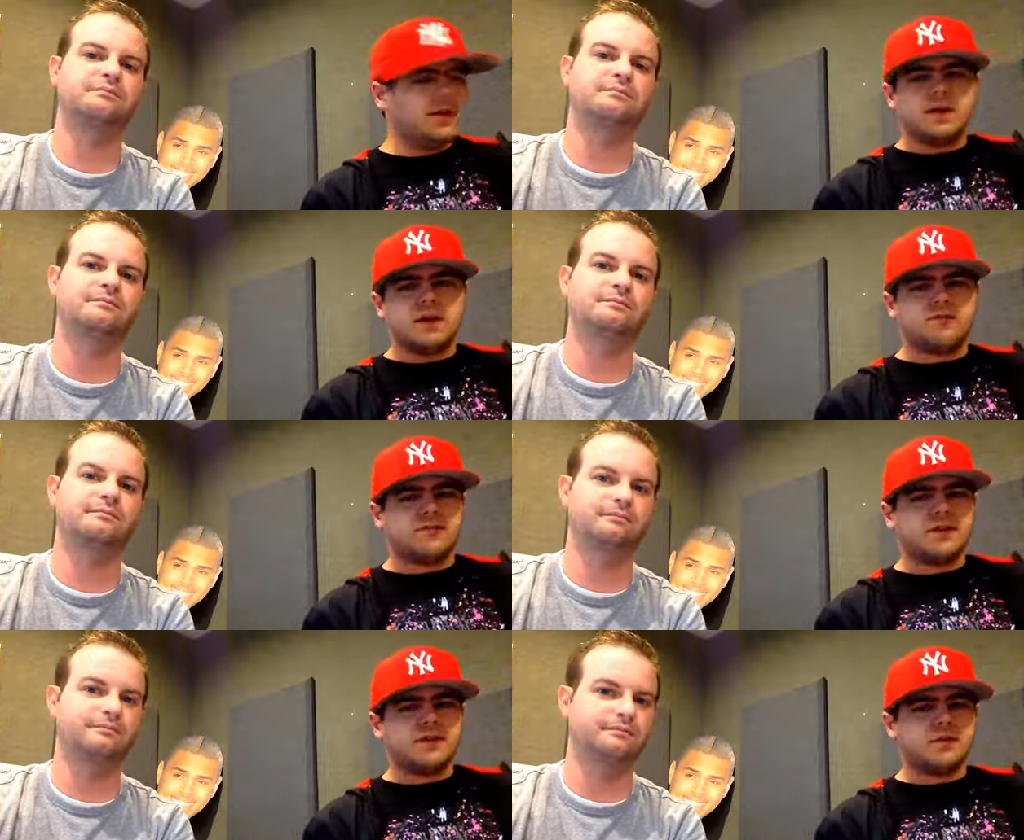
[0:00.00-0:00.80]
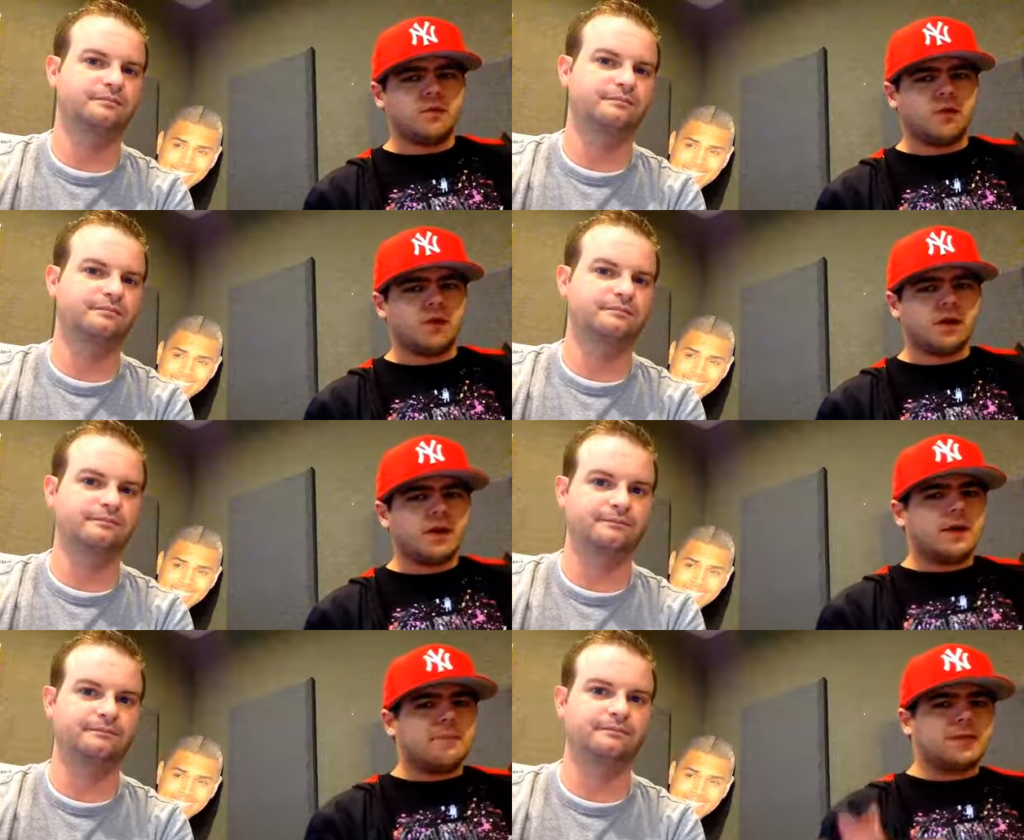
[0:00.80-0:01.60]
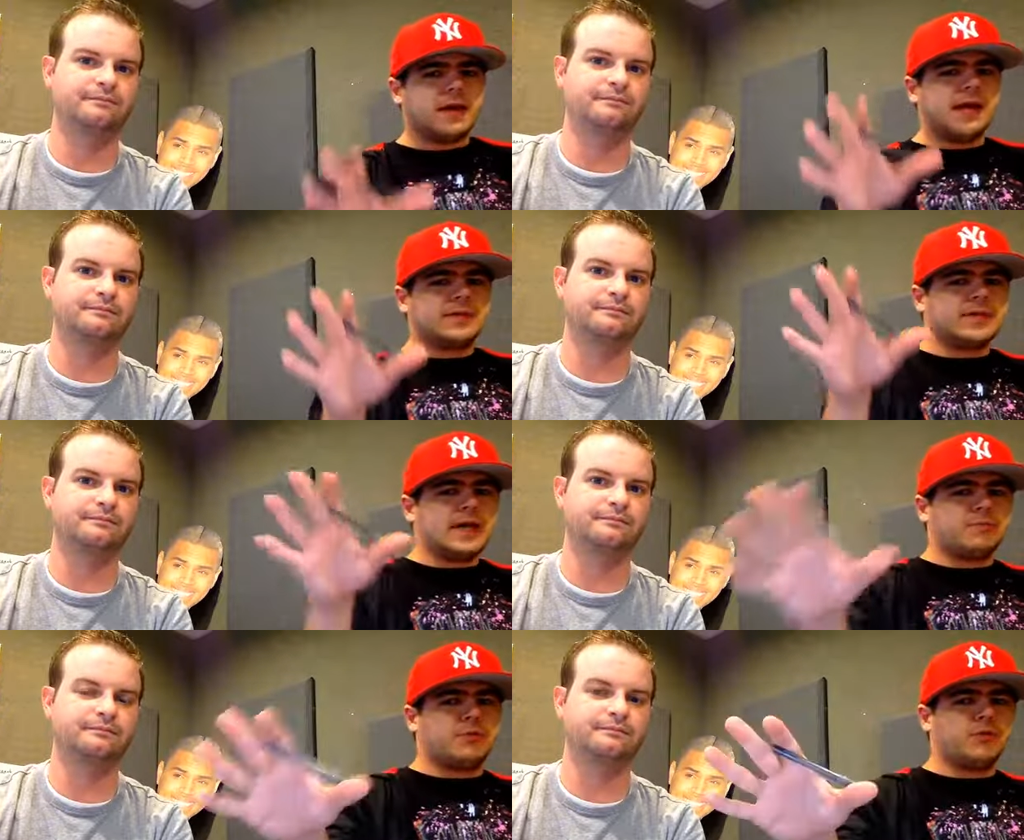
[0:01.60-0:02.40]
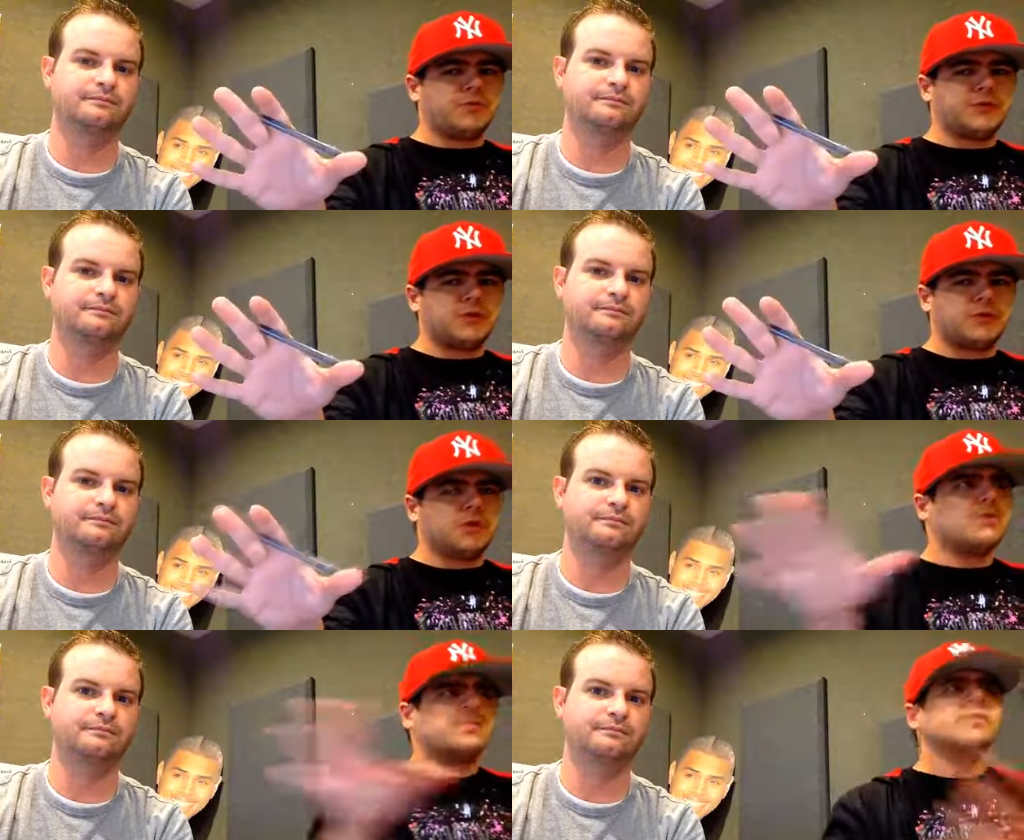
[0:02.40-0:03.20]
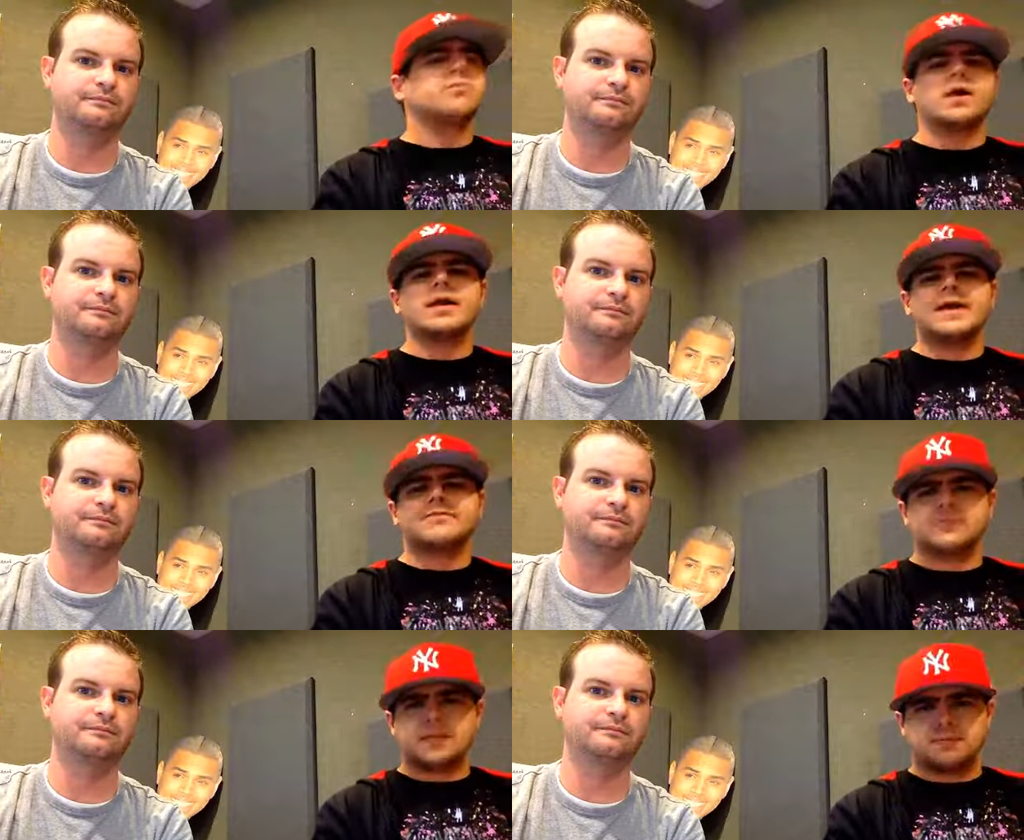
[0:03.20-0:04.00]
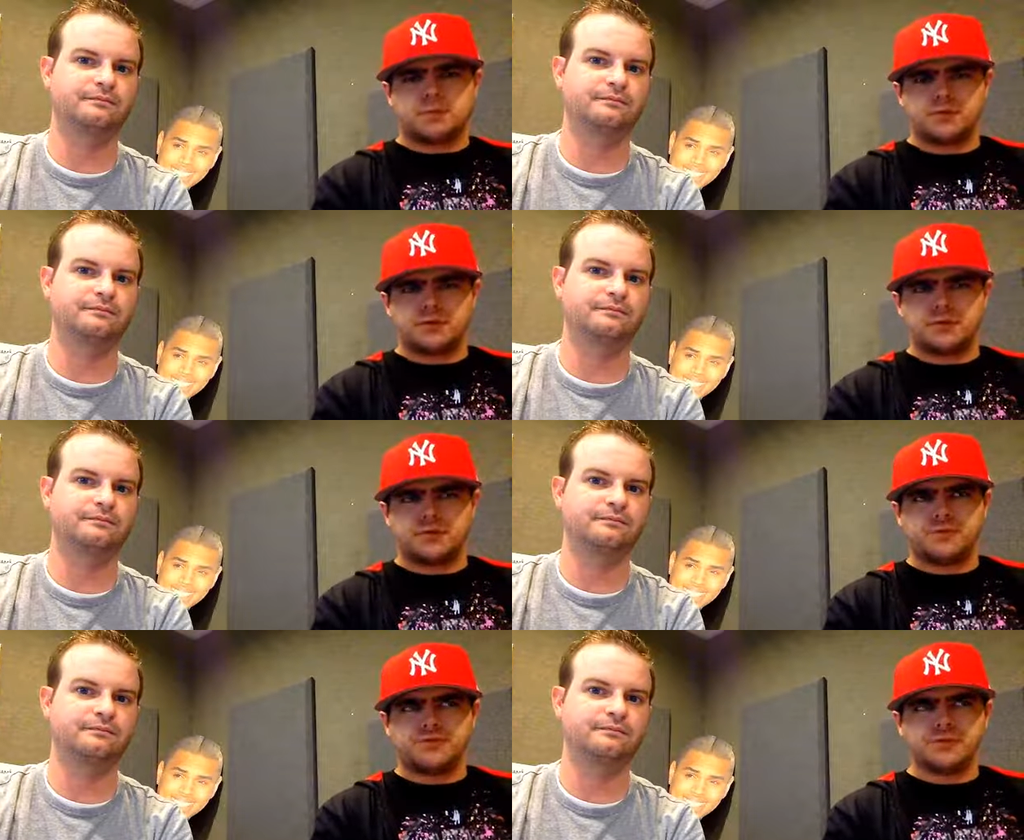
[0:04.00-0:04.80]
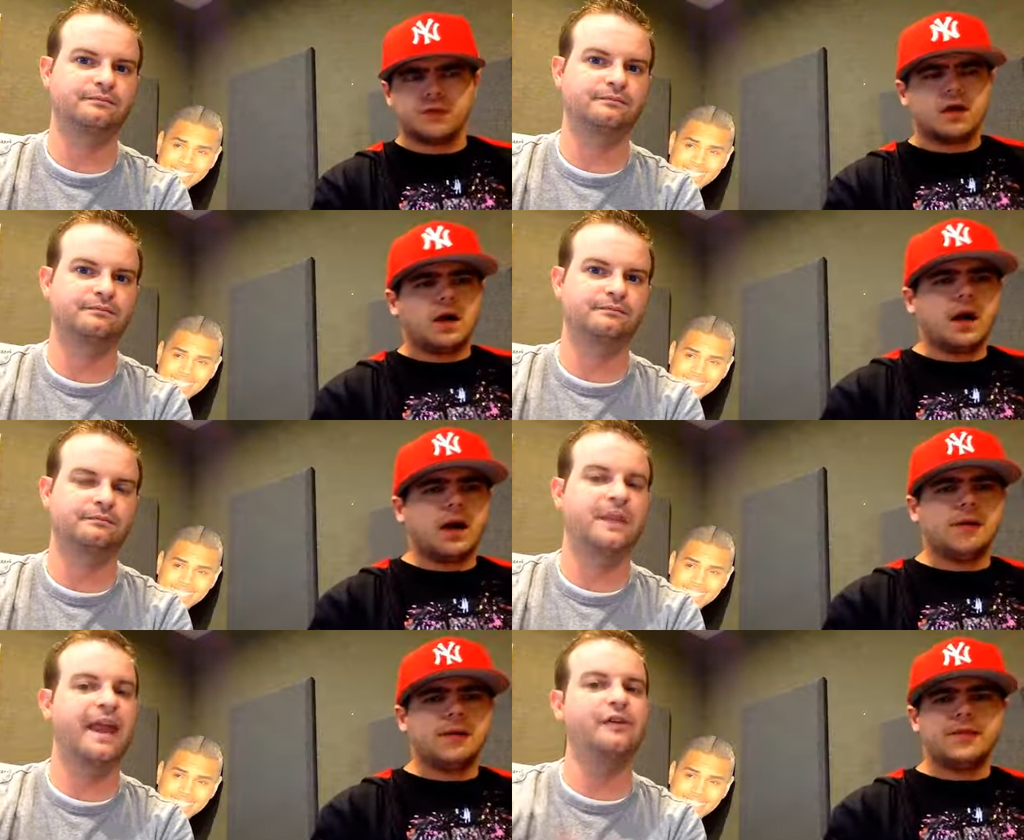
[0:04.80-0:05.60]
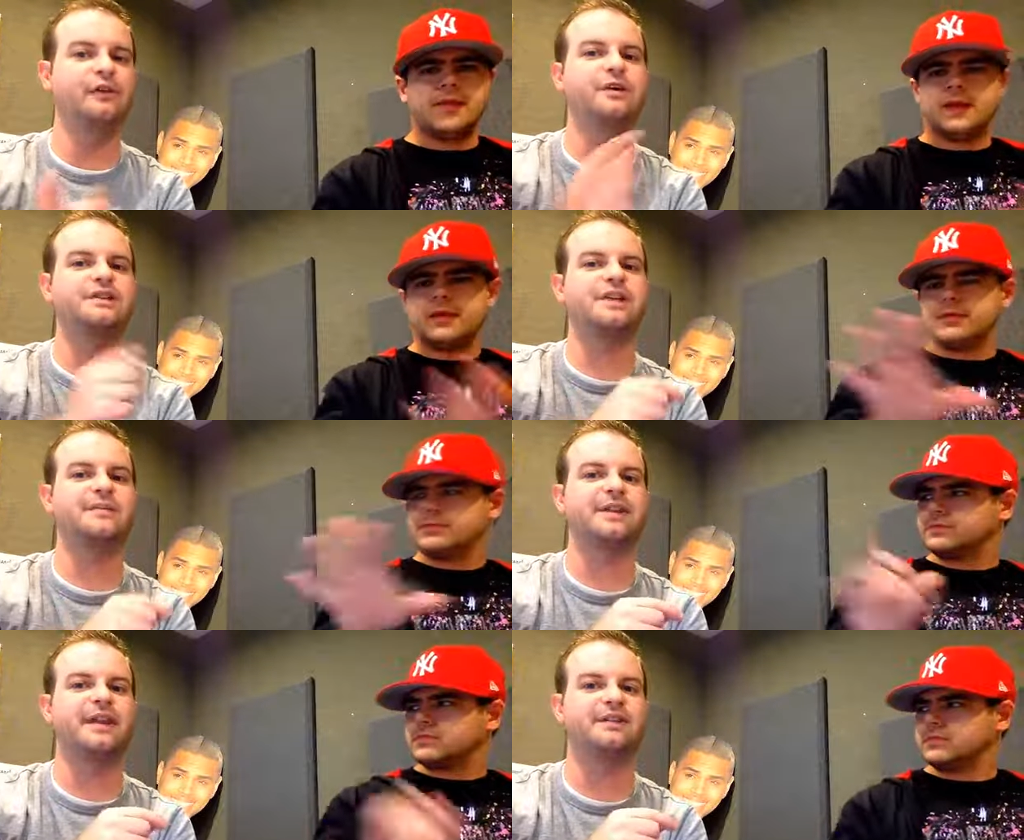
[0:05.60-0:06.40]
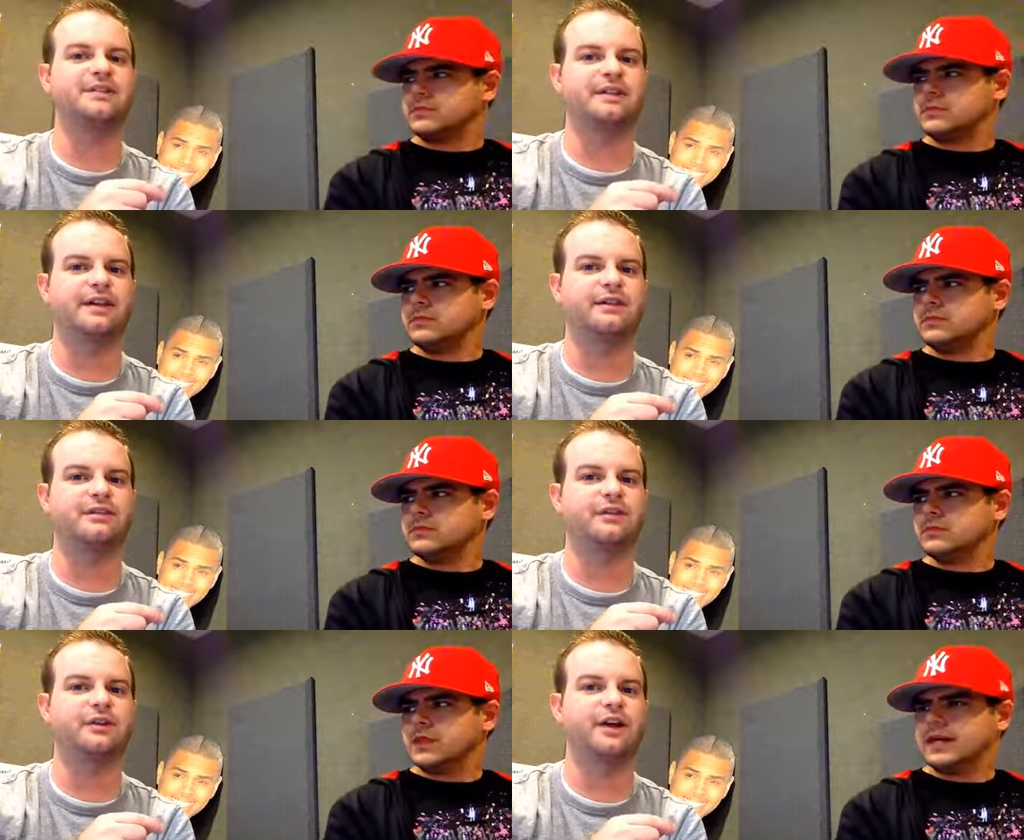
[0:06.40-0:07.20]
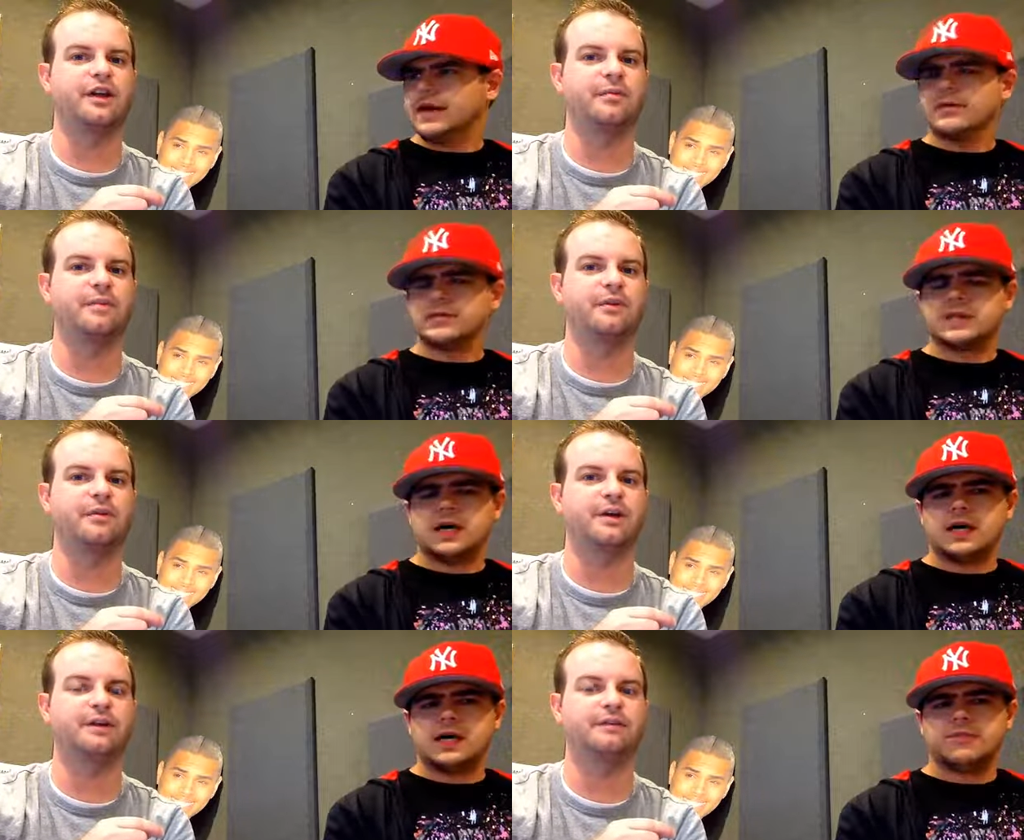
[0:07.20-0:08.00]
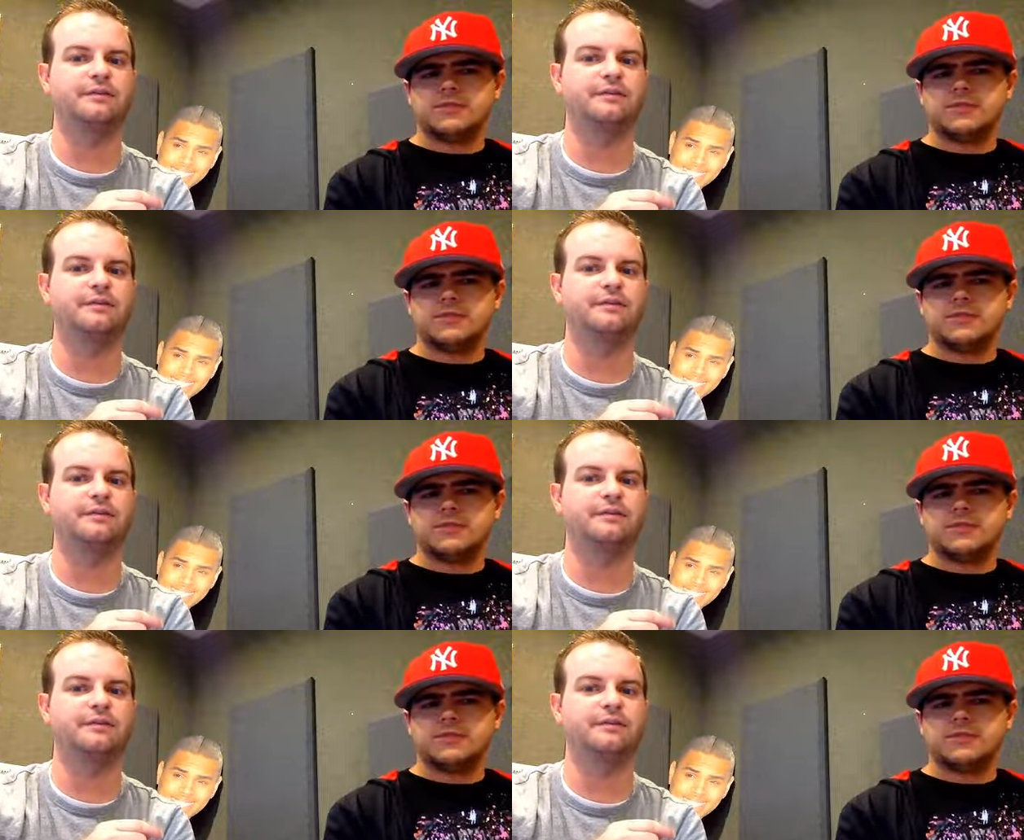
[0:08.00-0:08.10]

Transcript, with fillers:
Speaker 1: Infinity War mm-hmm. and Deadpool two, or um, right after Deadpool two. Um, and, and there then, was
Speaker 2: something else in there too. Yeah, there was. Um,